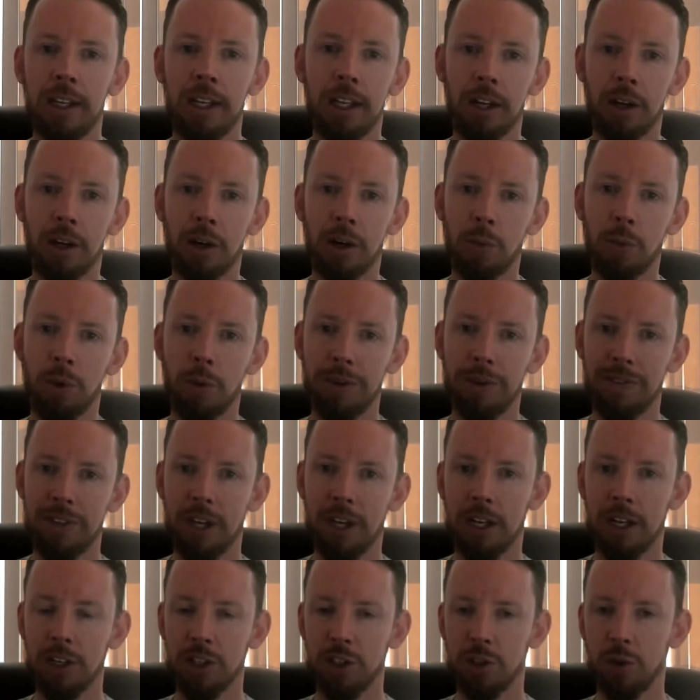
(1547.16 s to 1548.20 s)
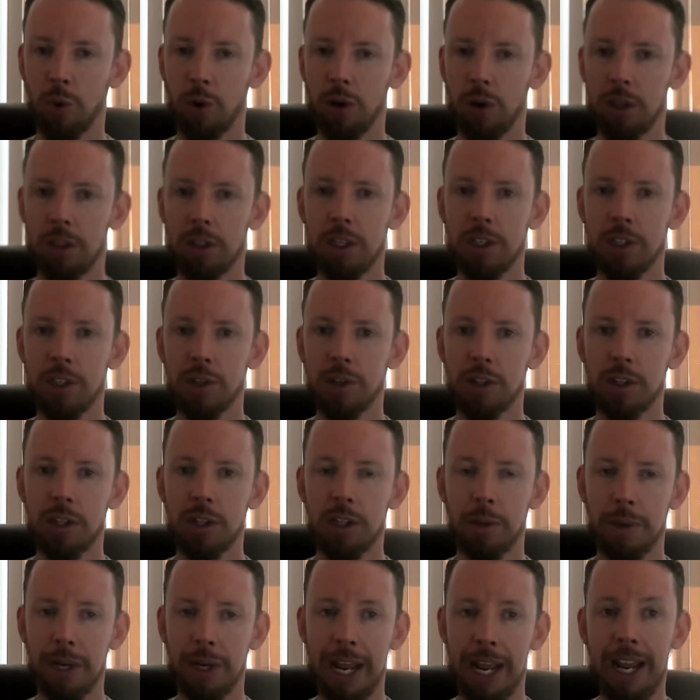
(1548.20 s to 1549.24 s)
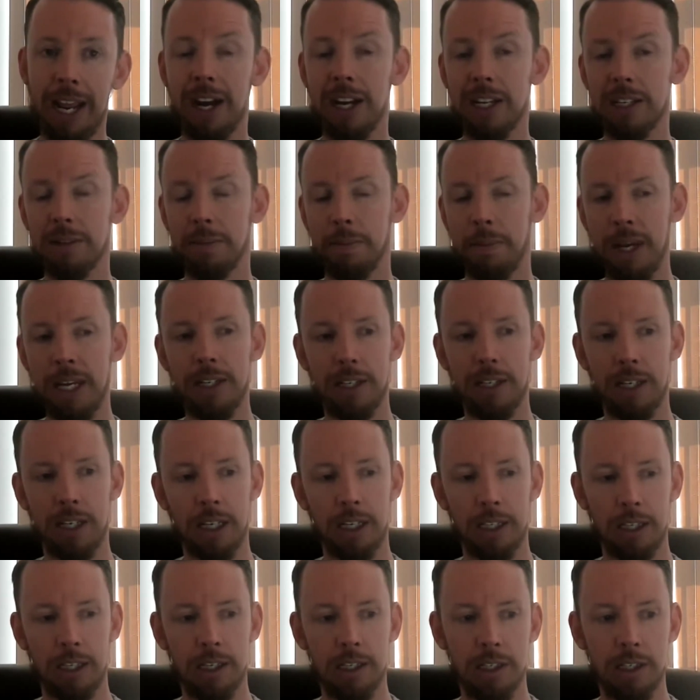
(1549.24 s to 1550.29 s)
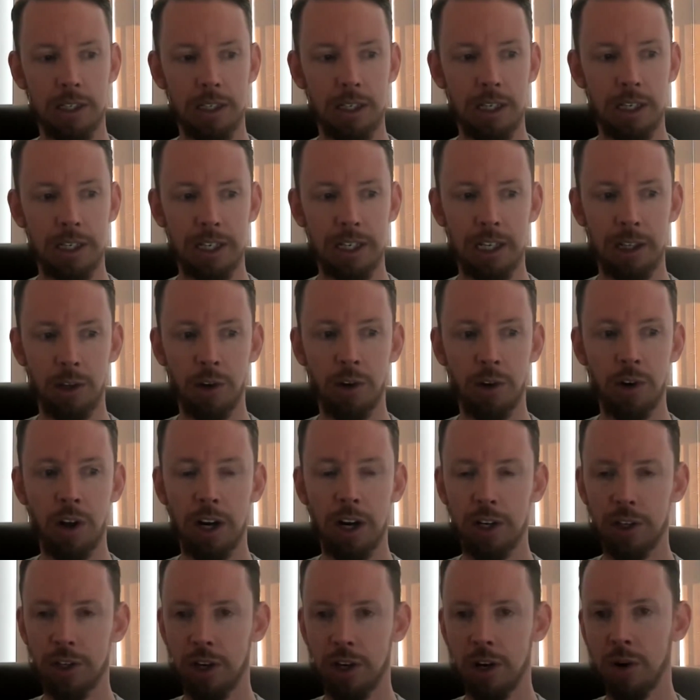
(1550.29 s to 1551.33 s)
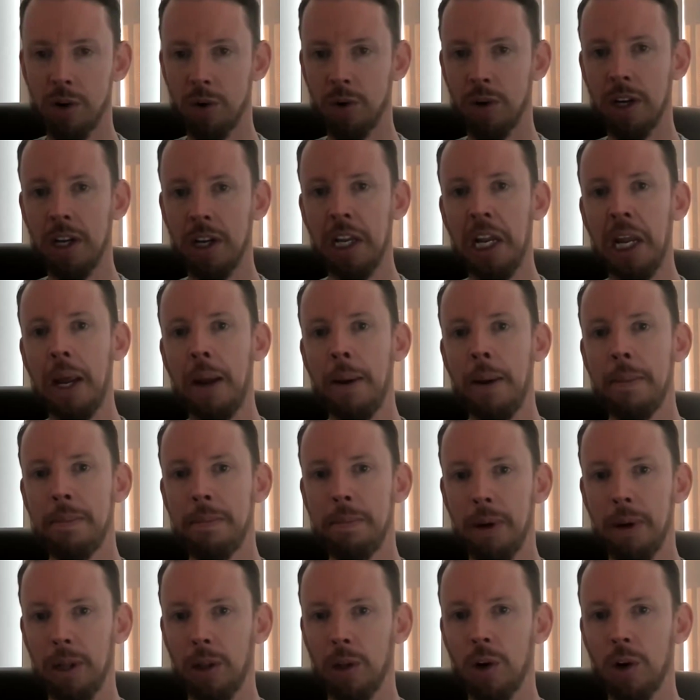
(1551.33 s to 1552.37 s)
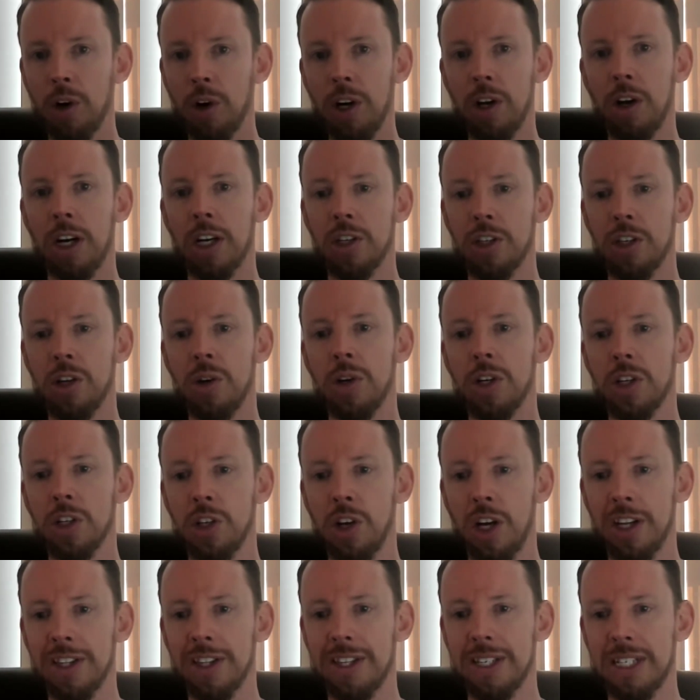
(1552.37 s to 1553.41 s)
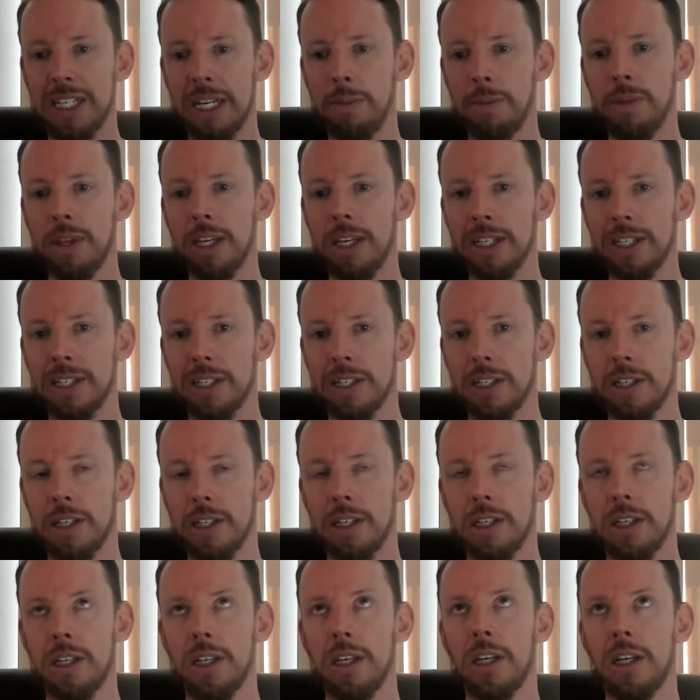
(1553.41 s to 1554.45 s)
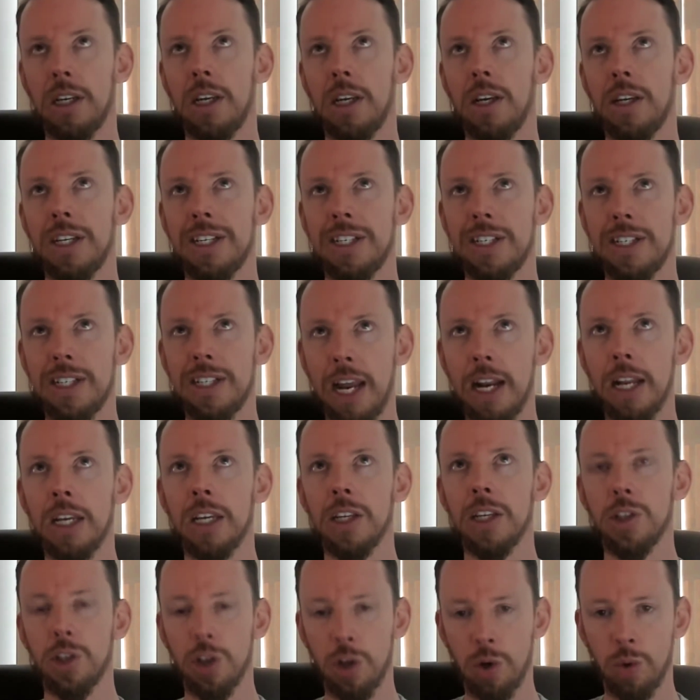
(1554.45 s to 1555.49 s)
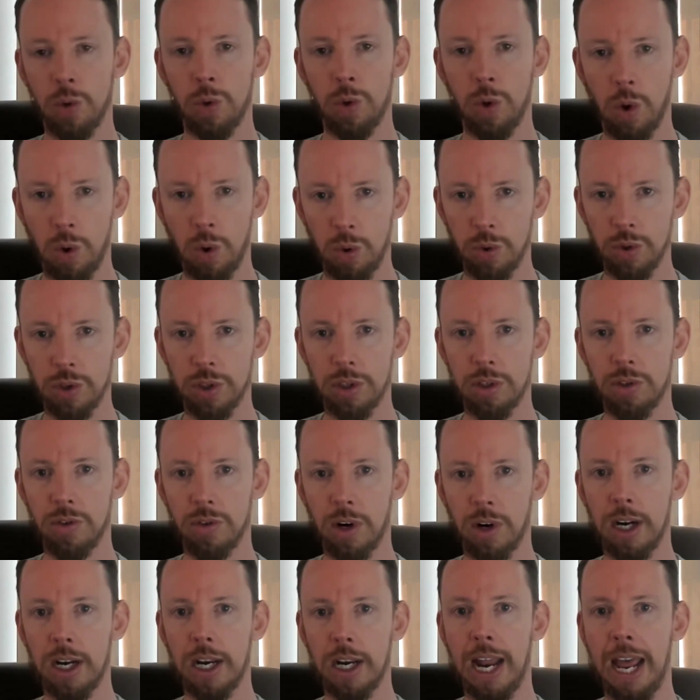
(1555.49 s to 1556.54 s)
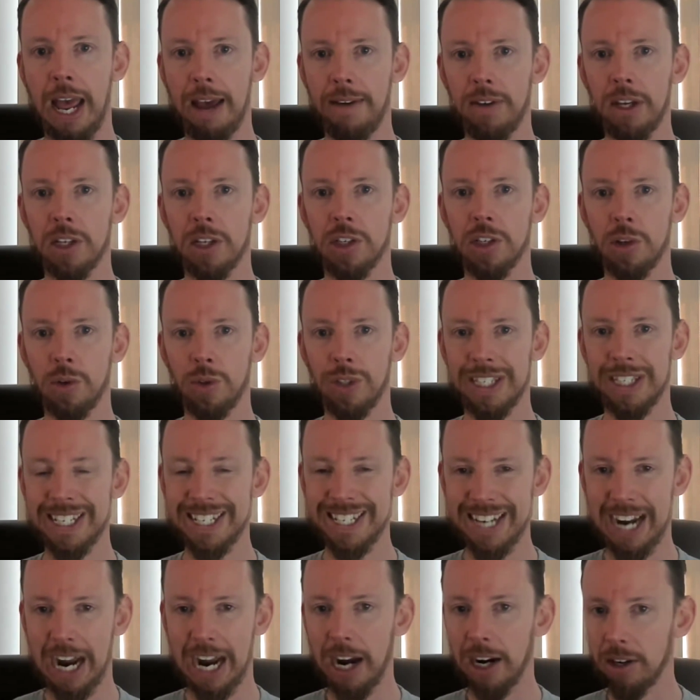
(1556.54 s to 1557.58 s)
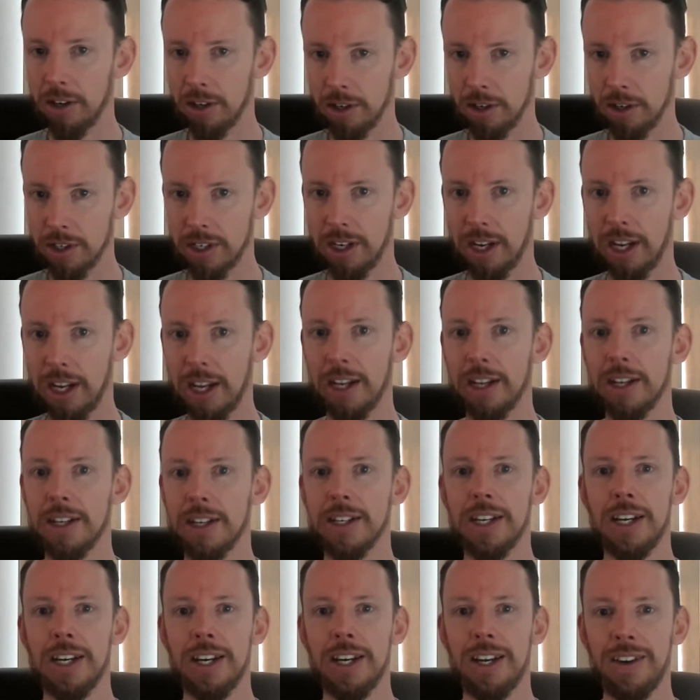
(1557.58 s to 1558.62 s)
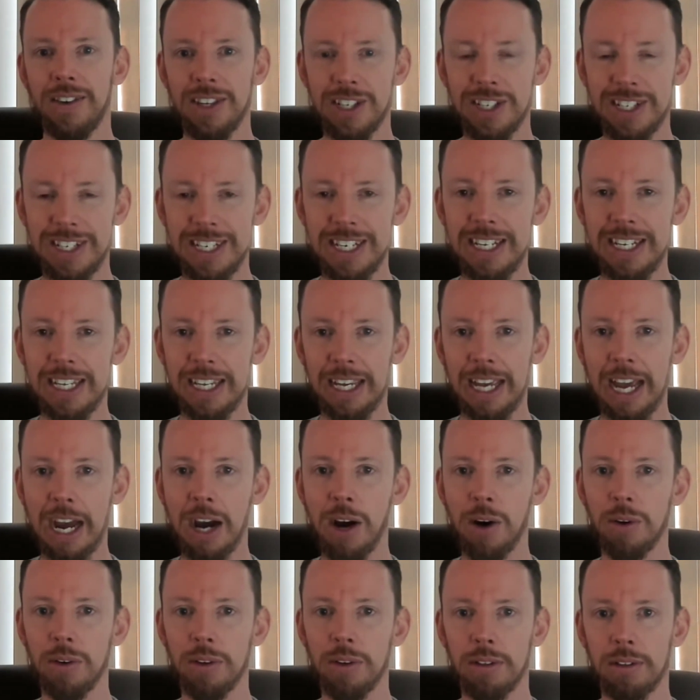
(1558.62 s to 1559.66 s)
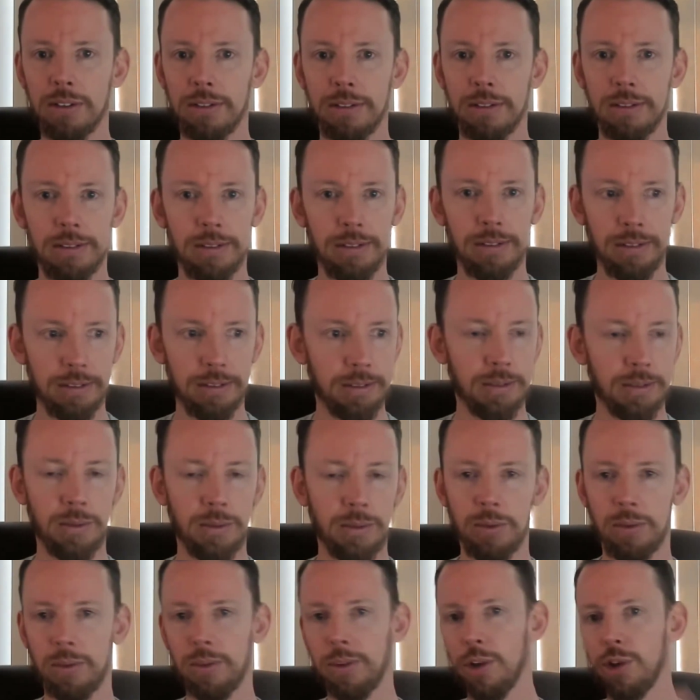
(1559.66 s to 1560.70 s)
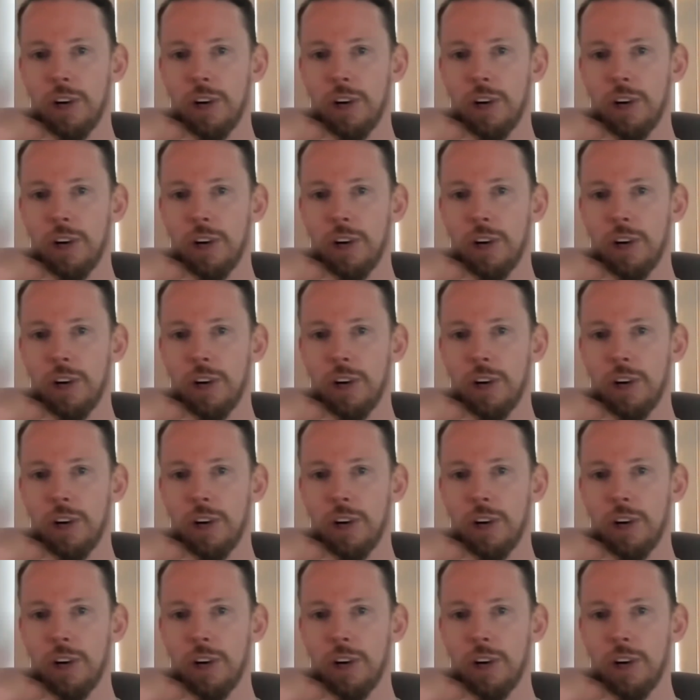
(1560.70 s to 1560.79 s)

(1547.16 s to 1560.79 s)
what we've done historically. So I mean, AI is amazing. It does because it can learn on its own, but learning on its own is not the same thing as setting its own goals, right? And having its own desires and seeking out the